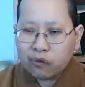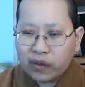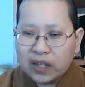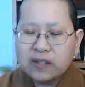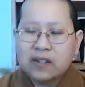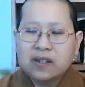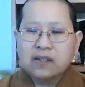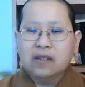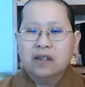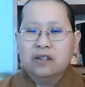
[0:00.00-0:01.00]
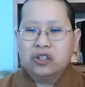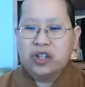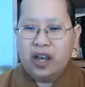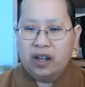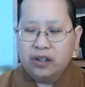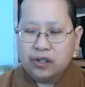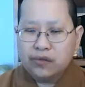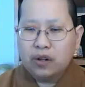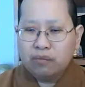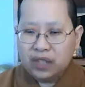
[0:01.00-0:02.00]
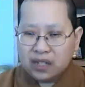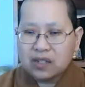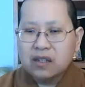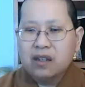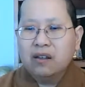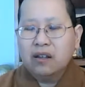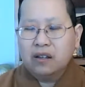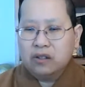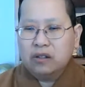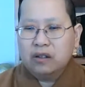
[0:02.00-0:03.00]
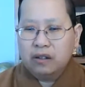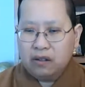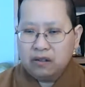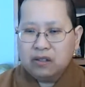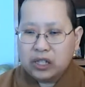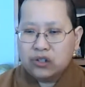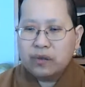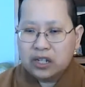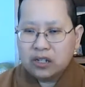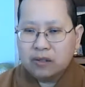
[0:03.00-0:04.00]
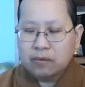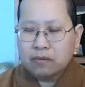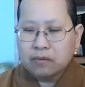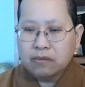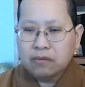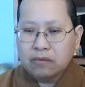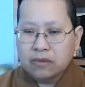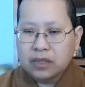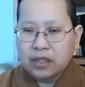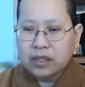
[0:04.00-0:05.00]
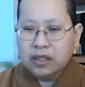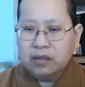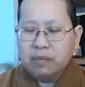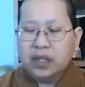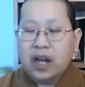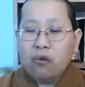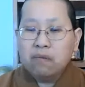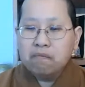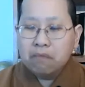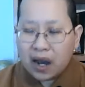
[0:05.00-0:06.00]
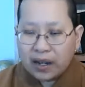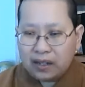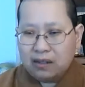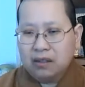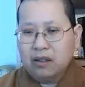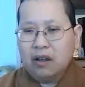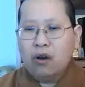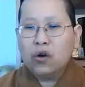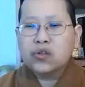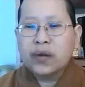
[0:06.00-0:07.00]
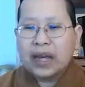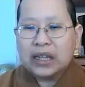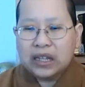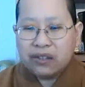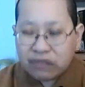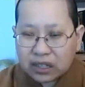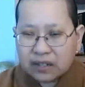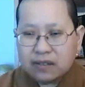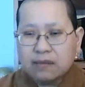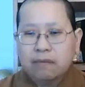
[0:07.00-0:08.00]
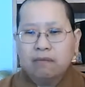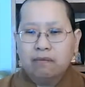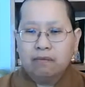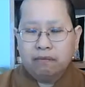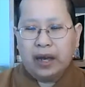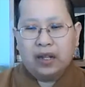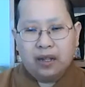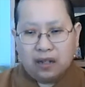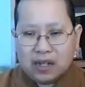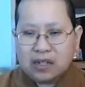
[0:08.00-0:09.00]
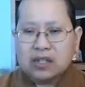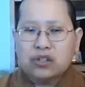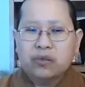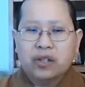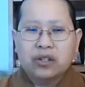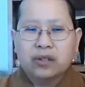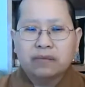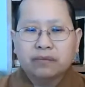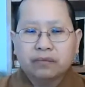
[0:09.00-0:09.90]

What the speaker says: to face this challenge from this situation. But our mind also gets defeated by this situation.